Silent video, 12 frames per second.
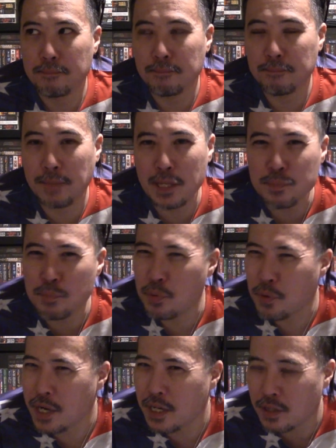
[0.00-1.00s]
That's
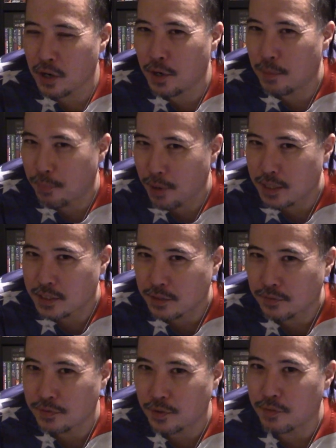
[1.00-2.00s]
pretty darn
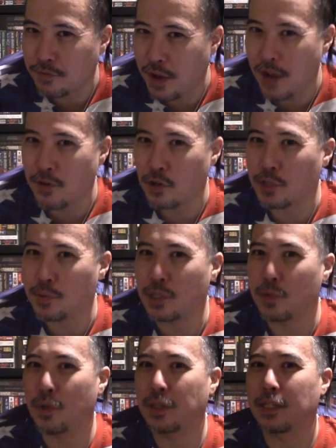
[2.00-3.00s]
impressive for a 5-year-old,
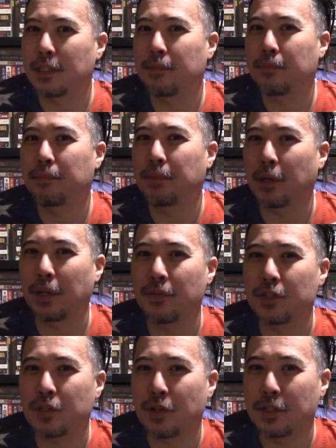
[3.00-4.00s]
especially one that barely even
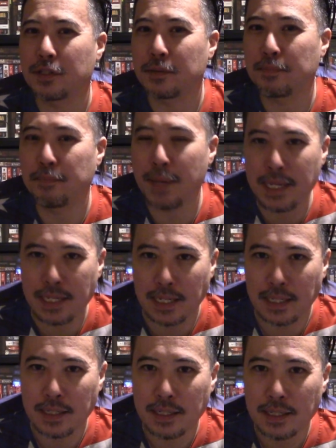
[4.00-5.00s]
started speaking